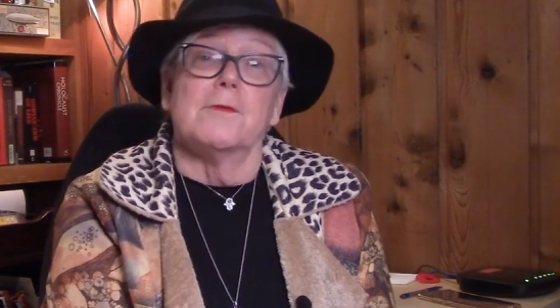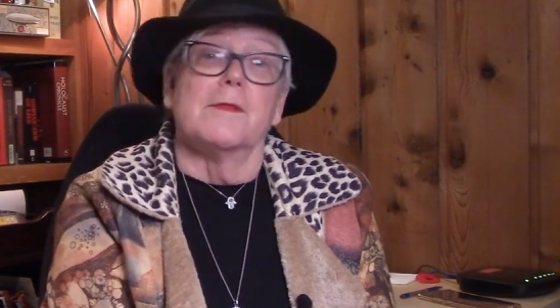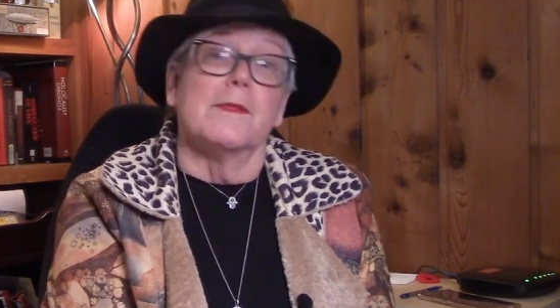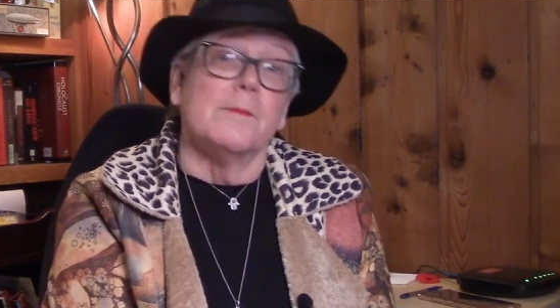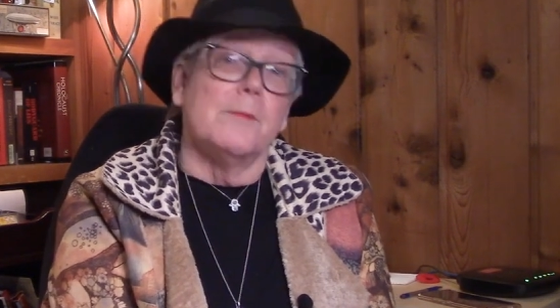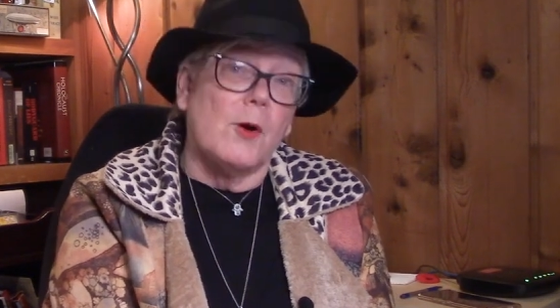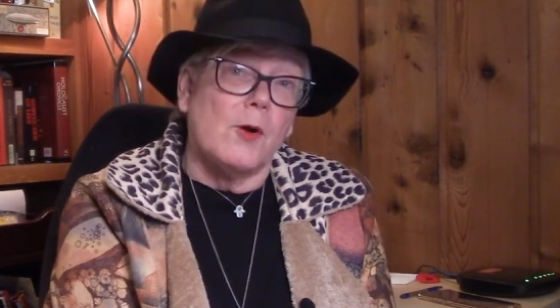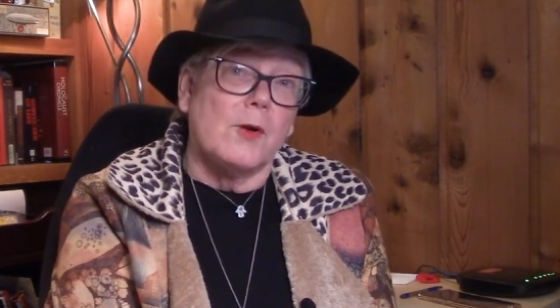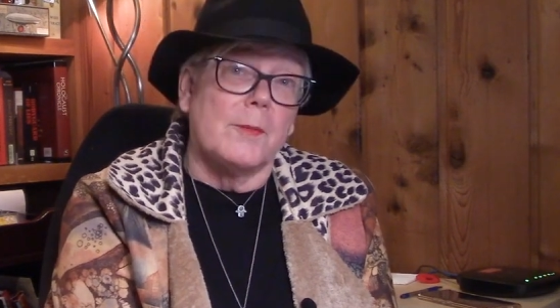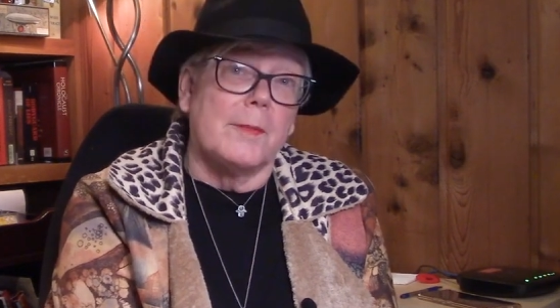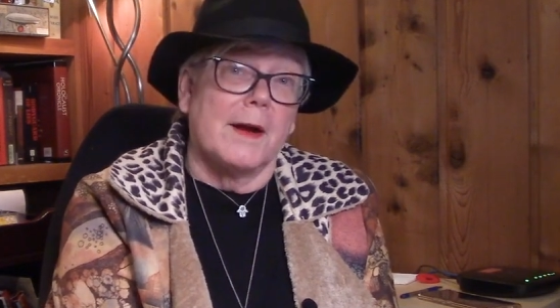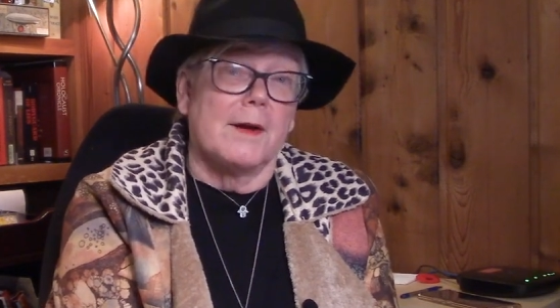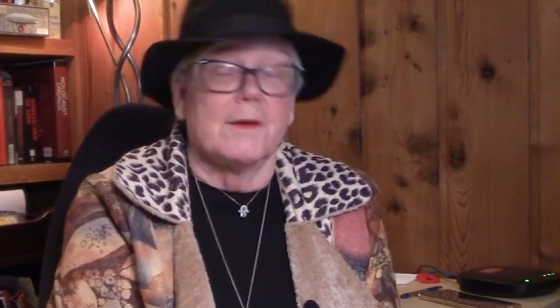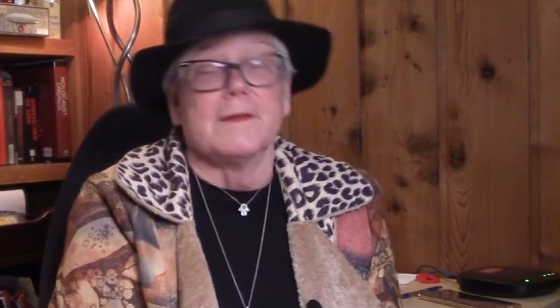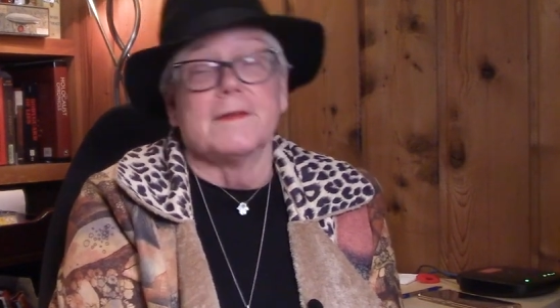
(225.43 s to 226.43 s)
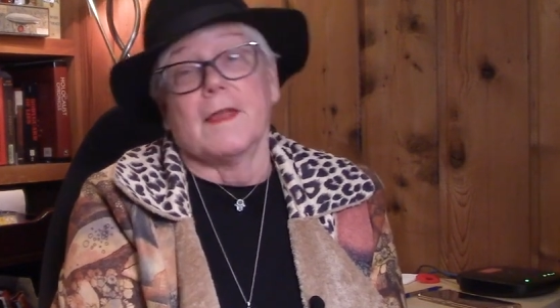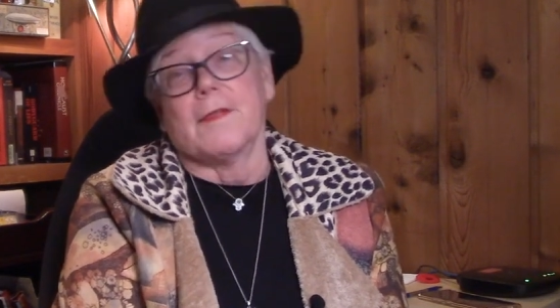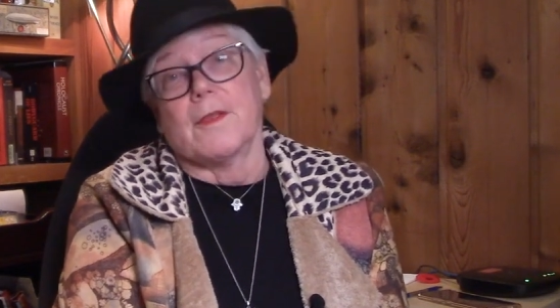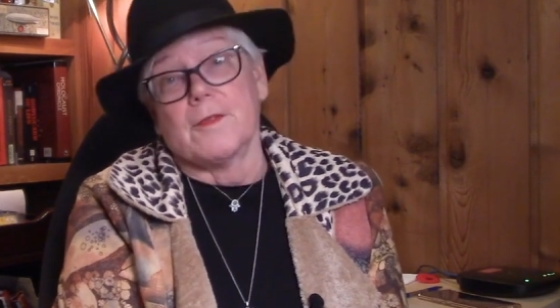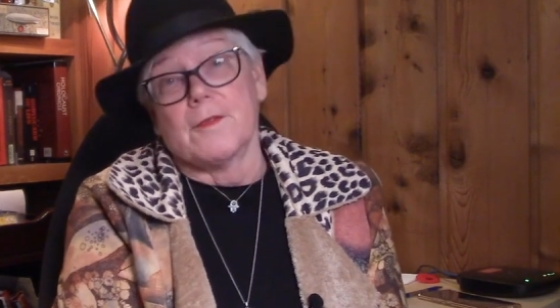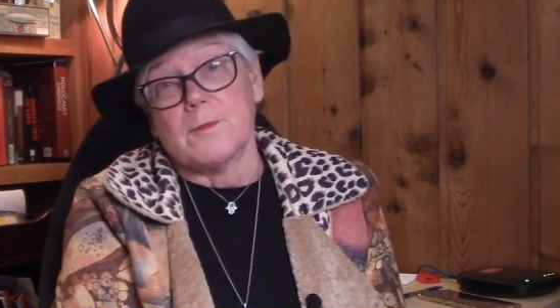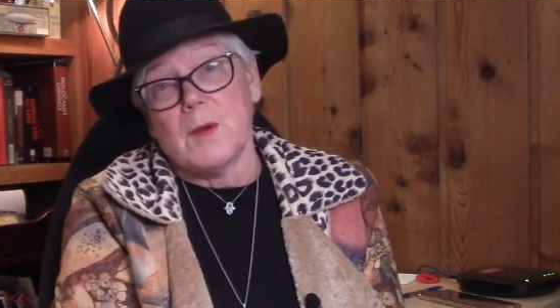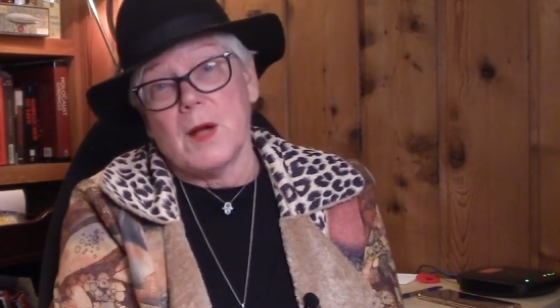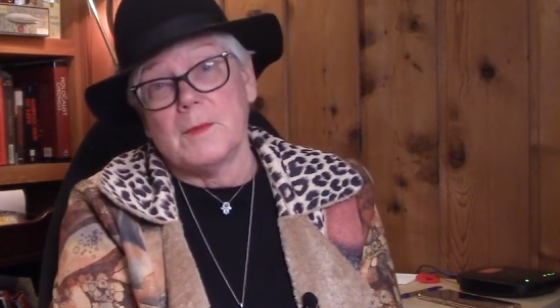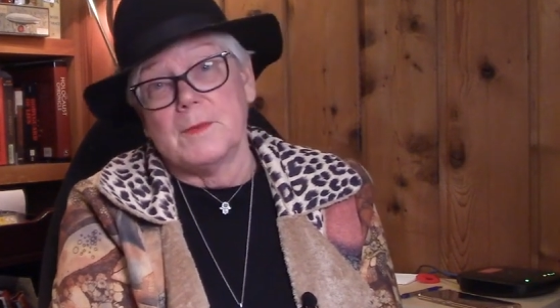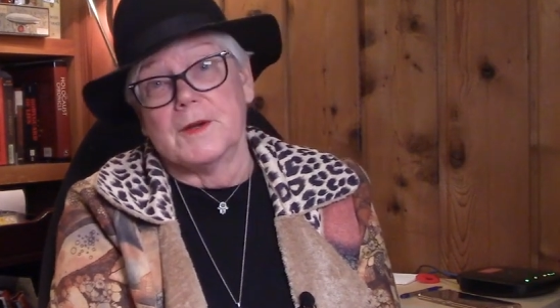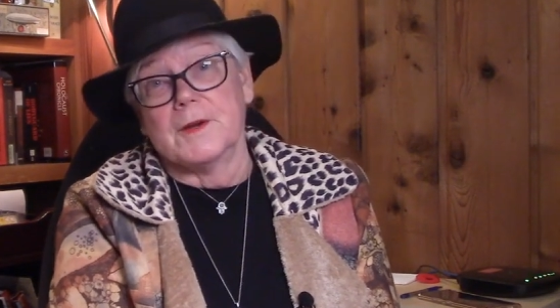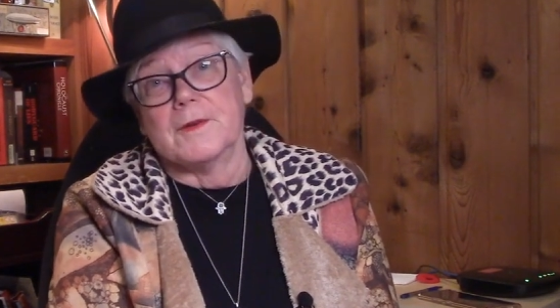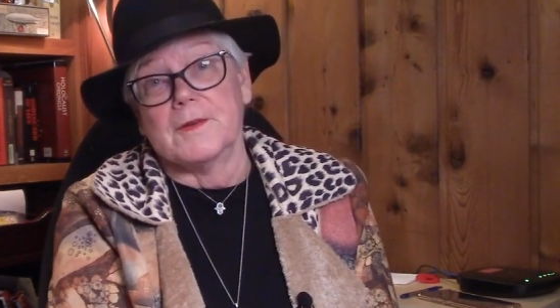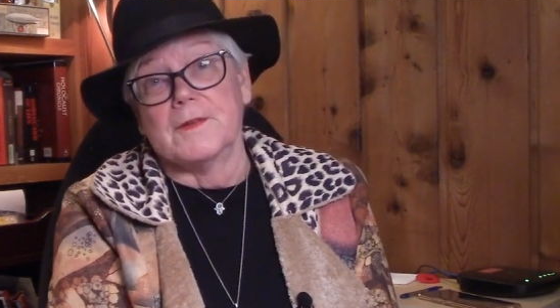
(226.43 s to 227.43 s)
with the polar bears and the
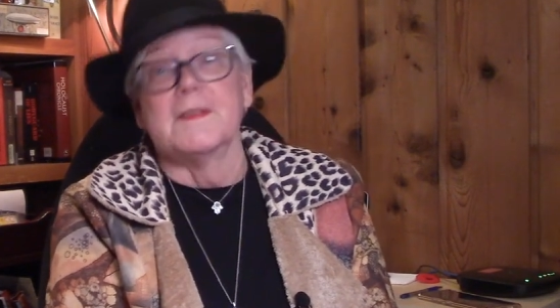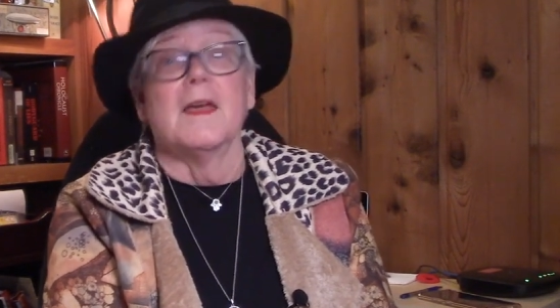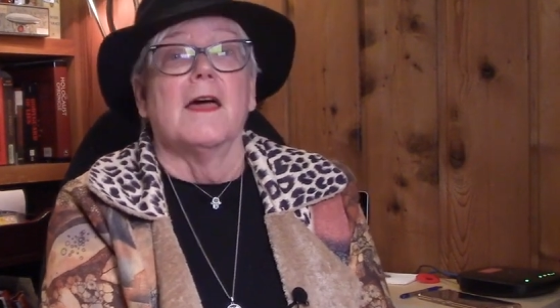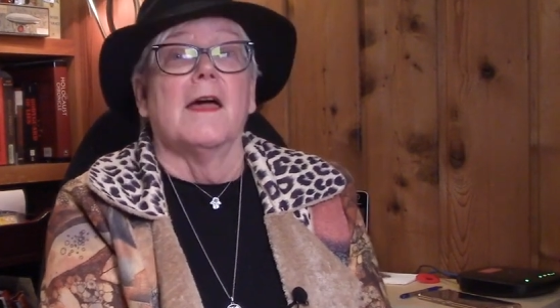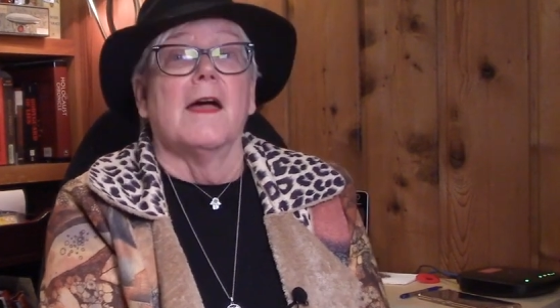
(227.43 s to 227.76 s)
thermometers,